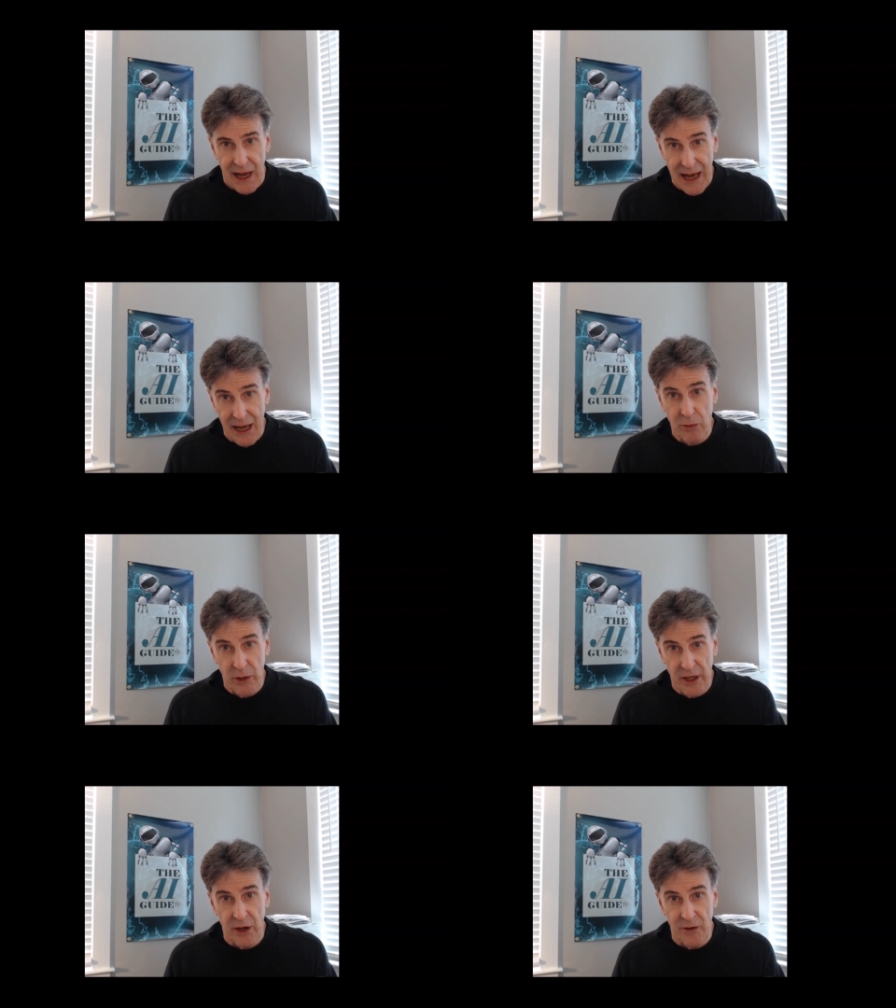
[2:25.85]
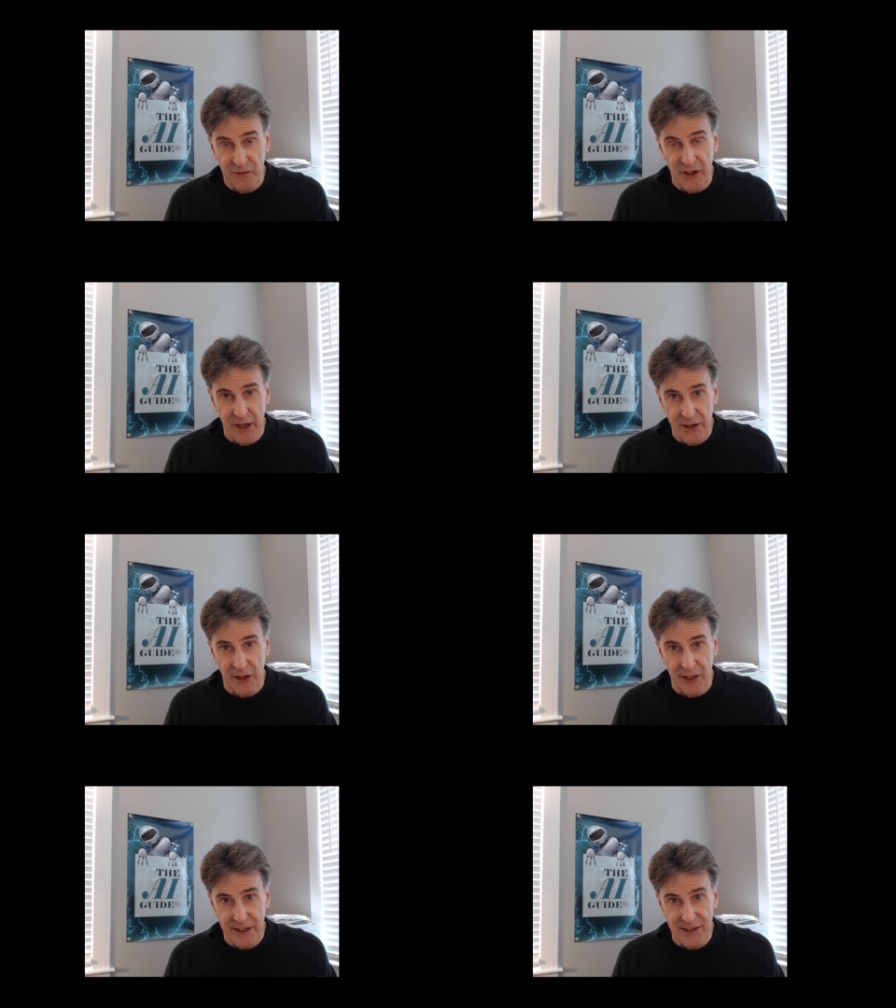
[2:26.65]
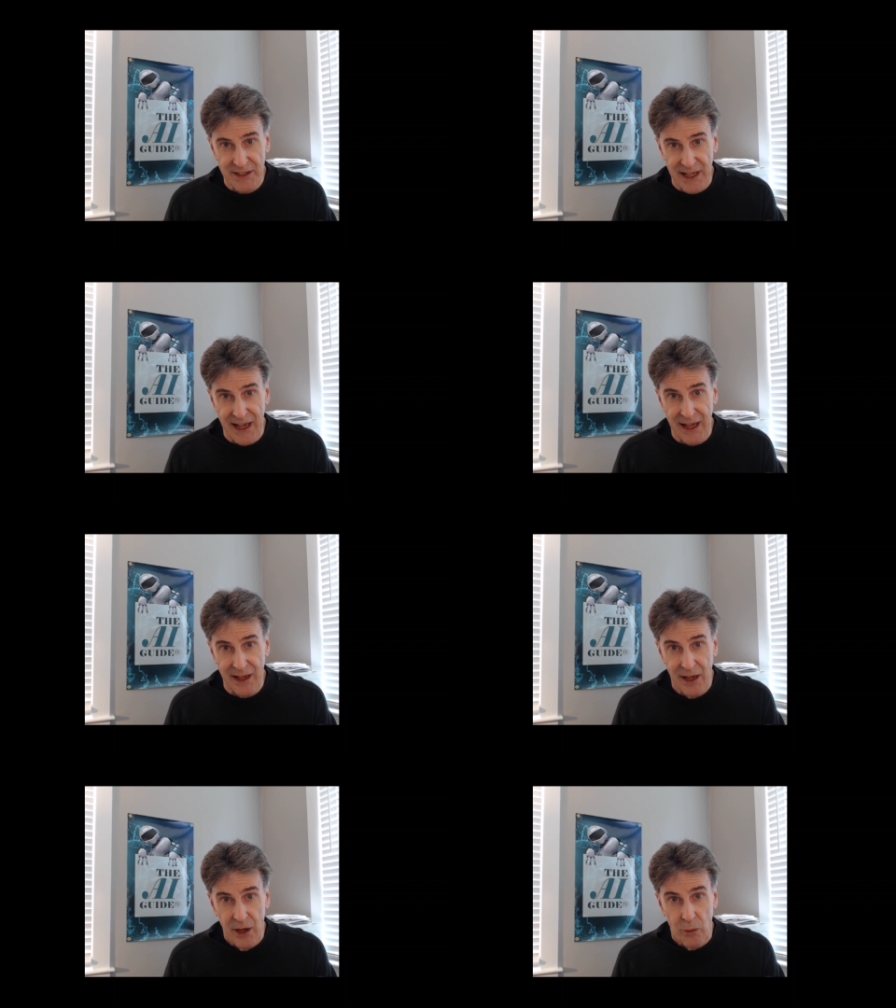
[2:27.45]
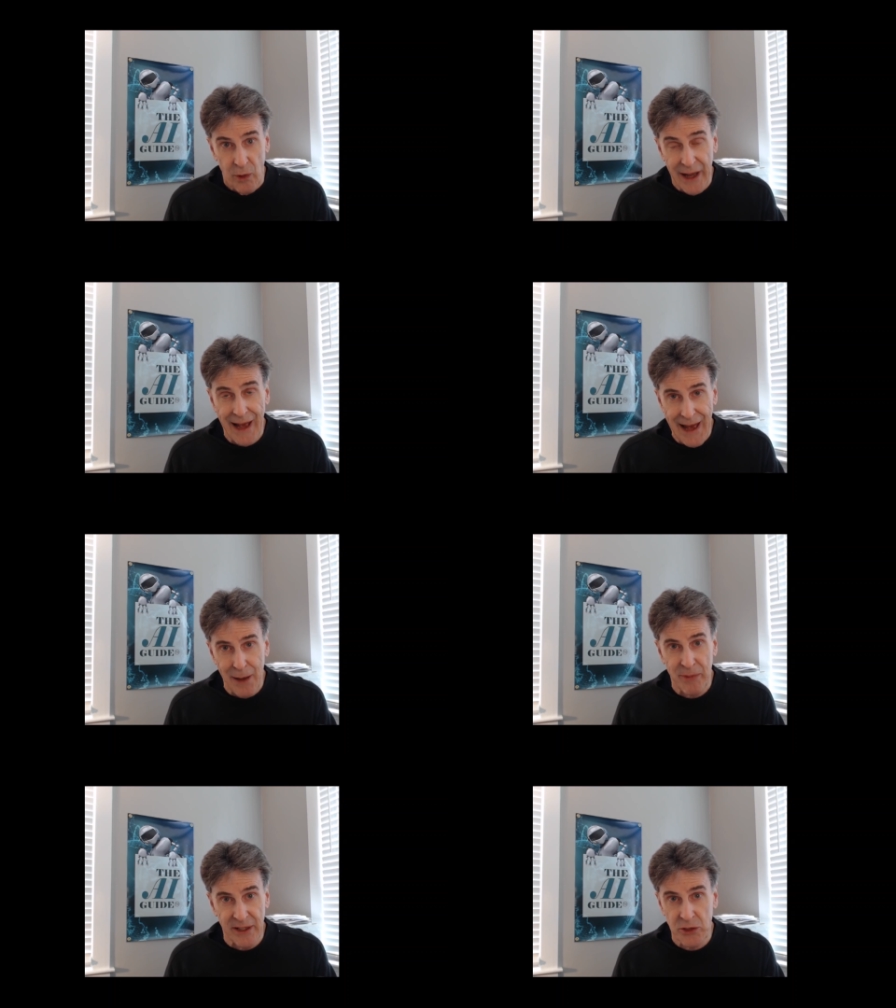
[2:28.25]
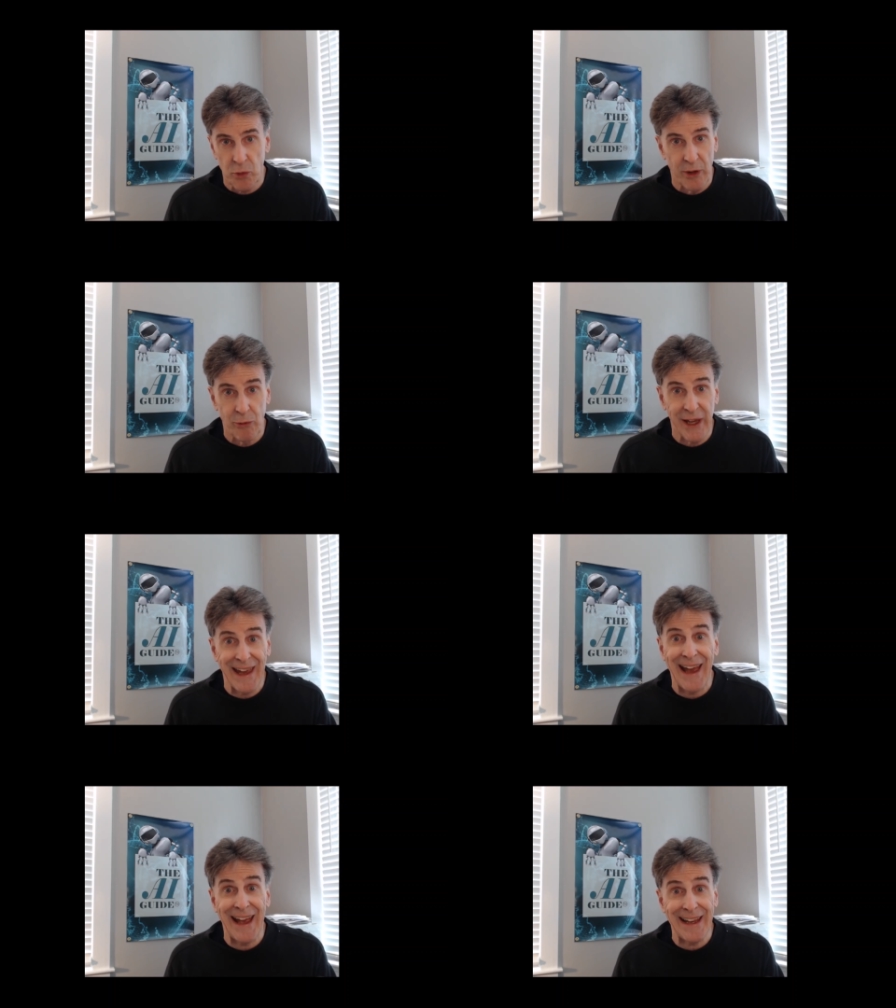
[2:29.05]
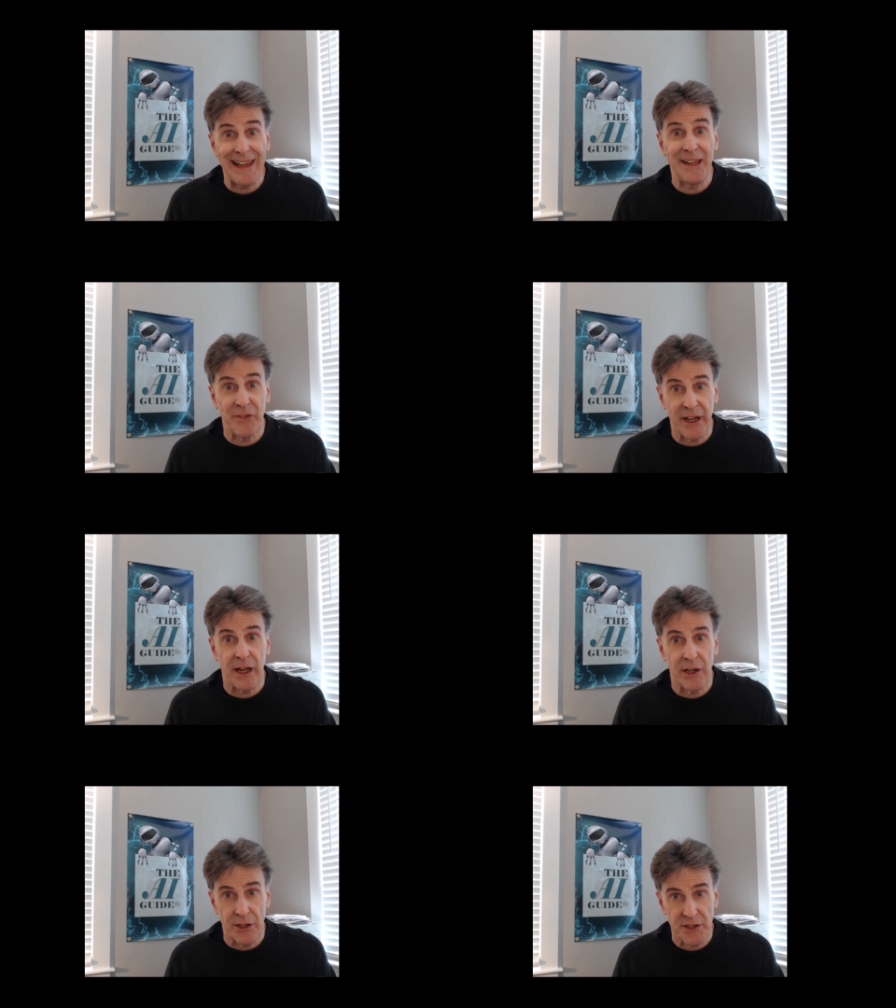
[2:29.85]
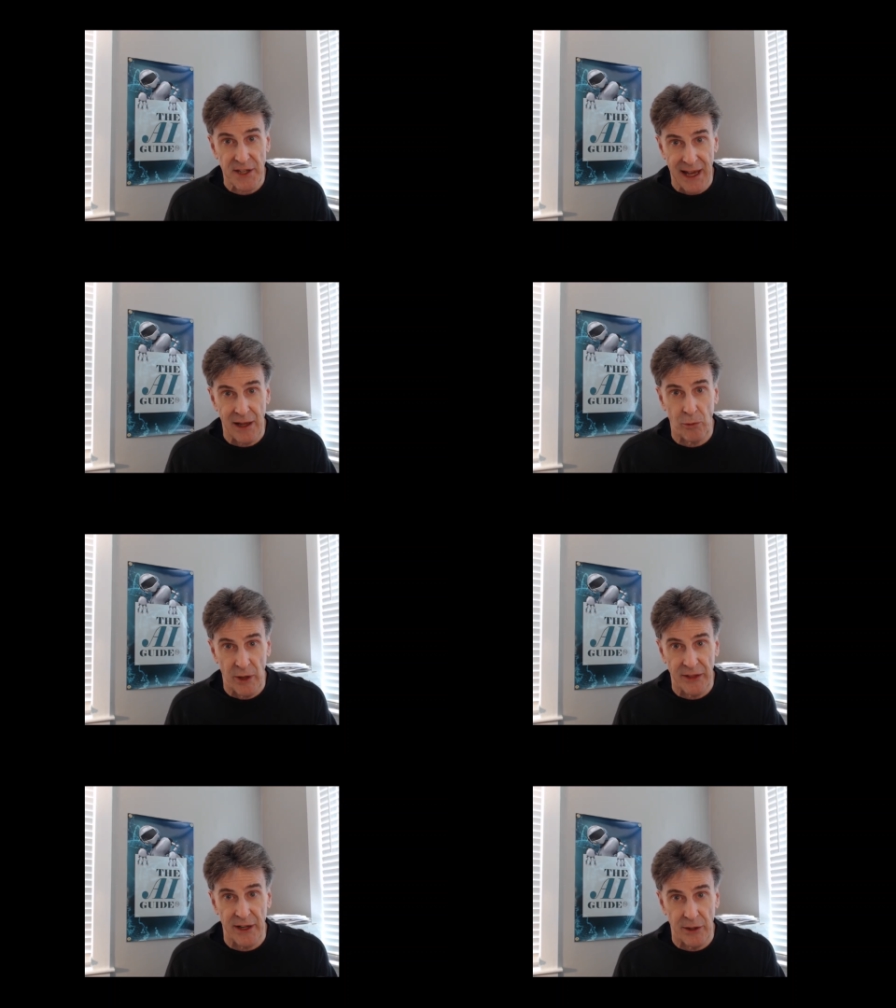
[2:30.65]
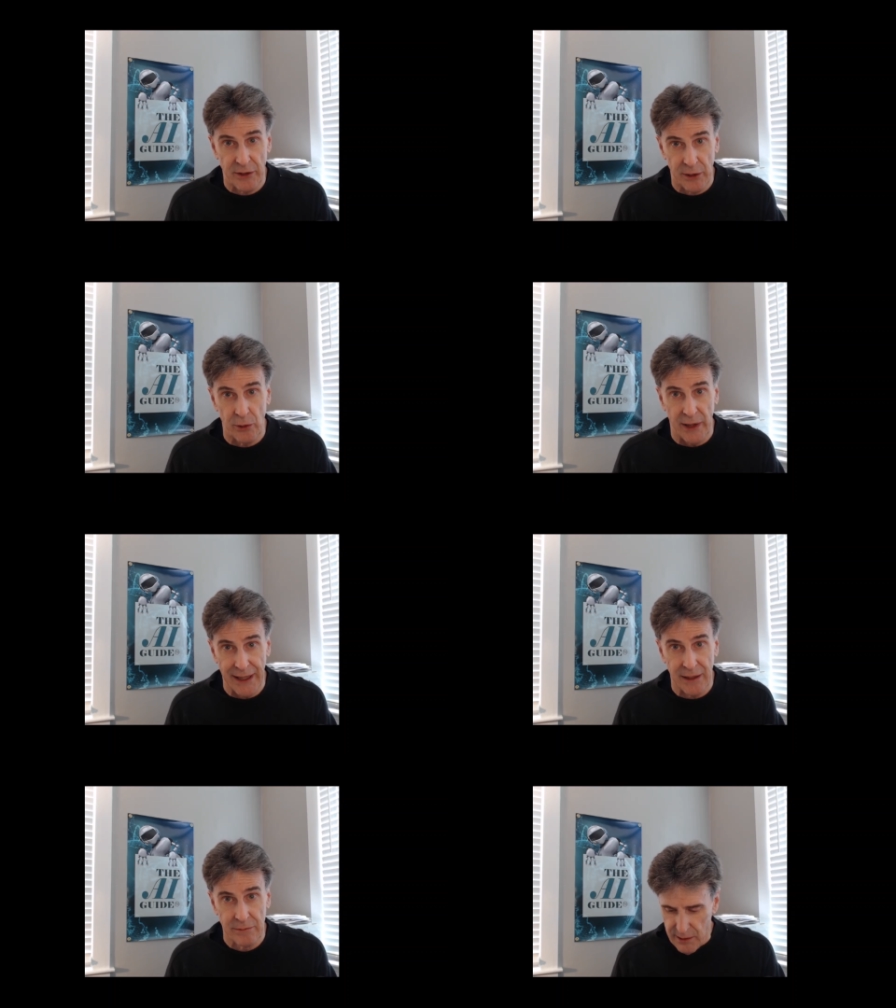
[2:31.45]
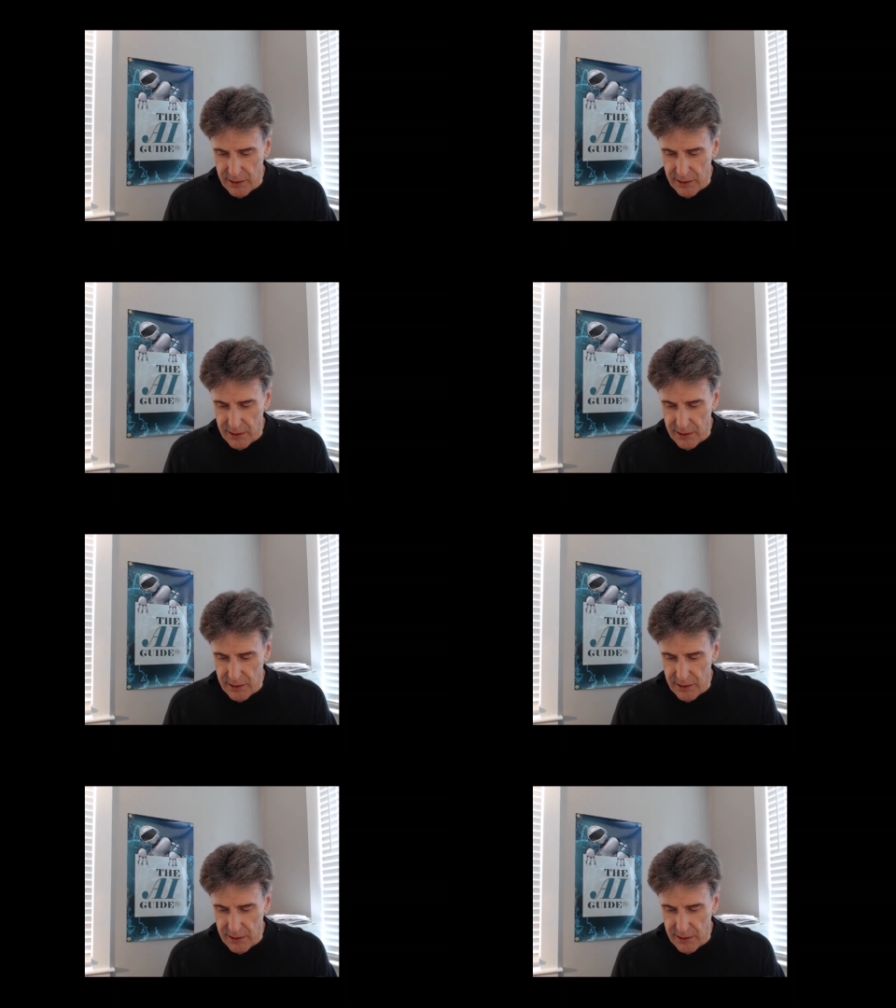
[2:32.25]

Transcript: I would go further and say, what happens when we can't even understand what they're doing?